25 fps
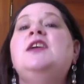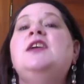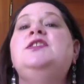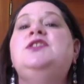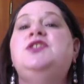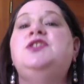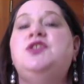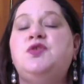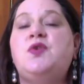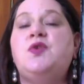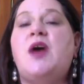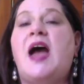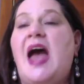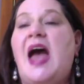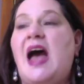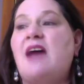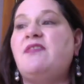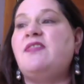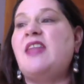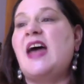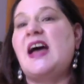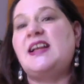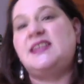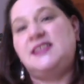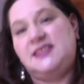To
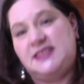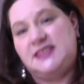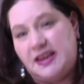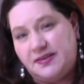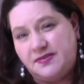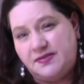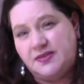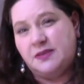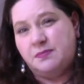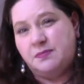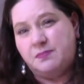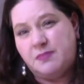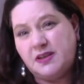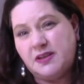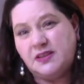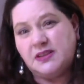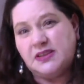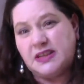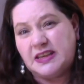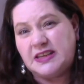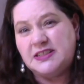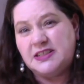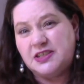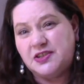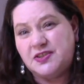have that safety built
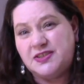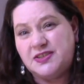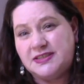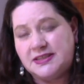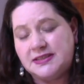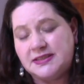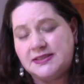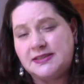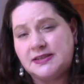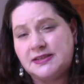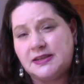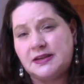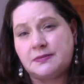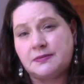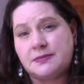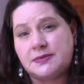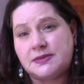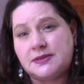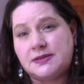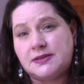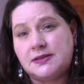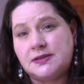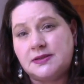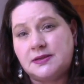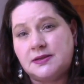into
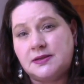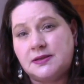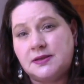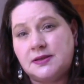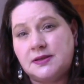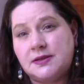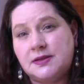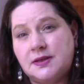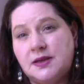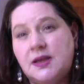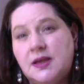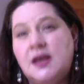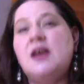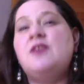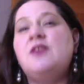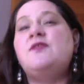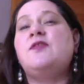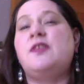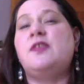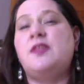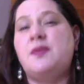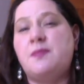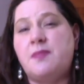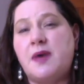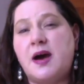systems
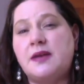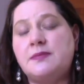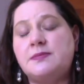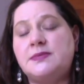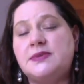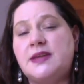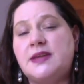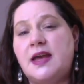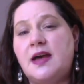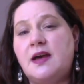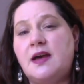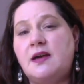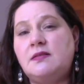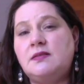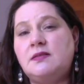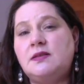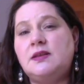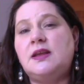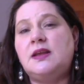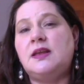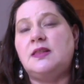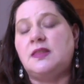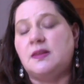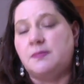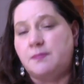from the bottom down
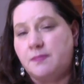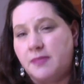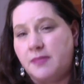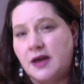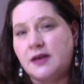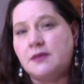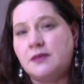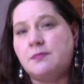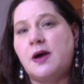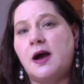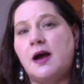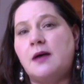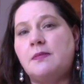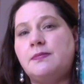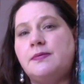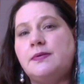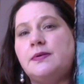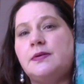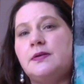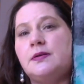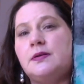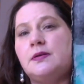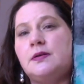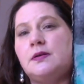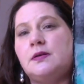and the bottom up
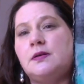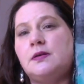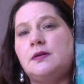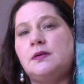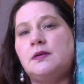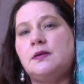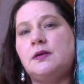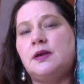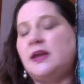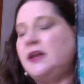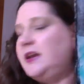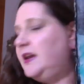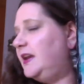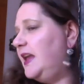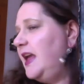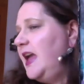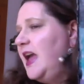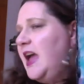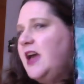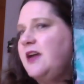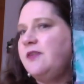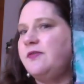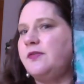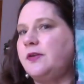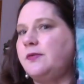
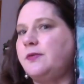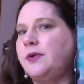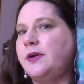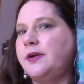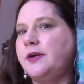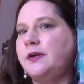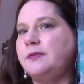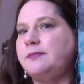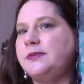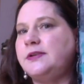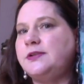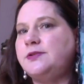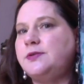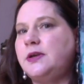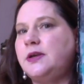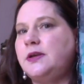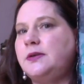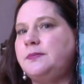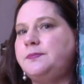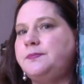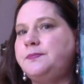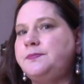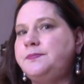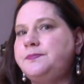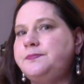everywhere in between.
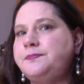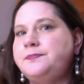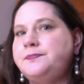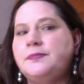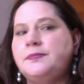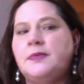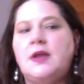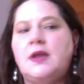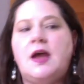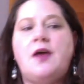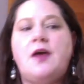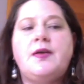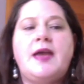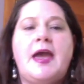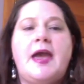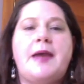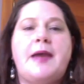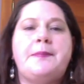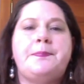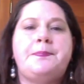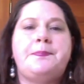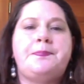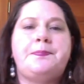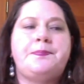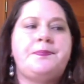
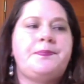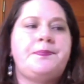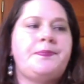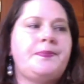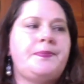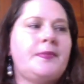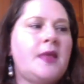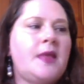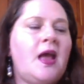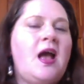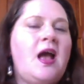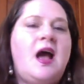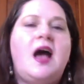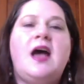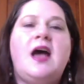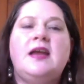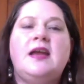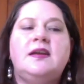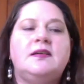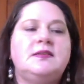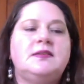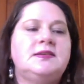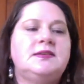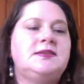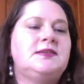Okay, I
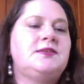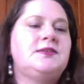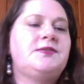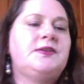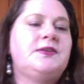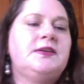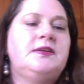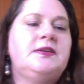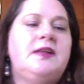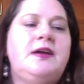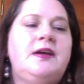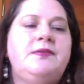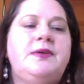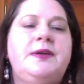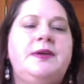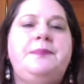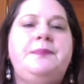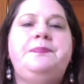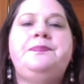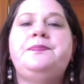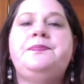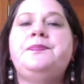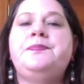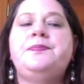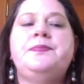know this is a really long one,
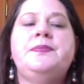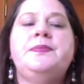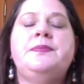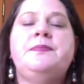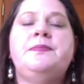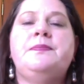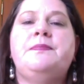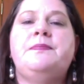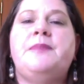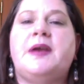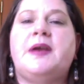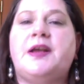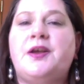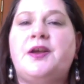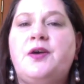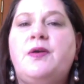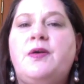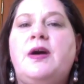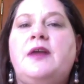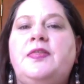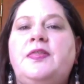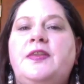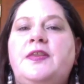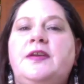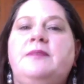but go
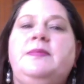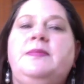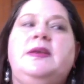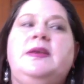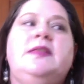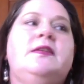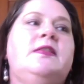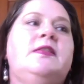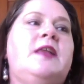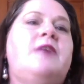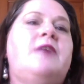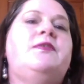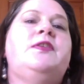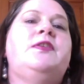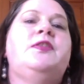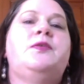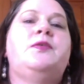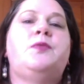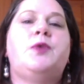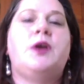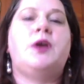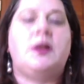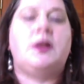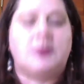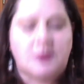out there and be the love in the
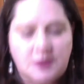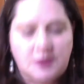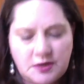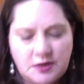world.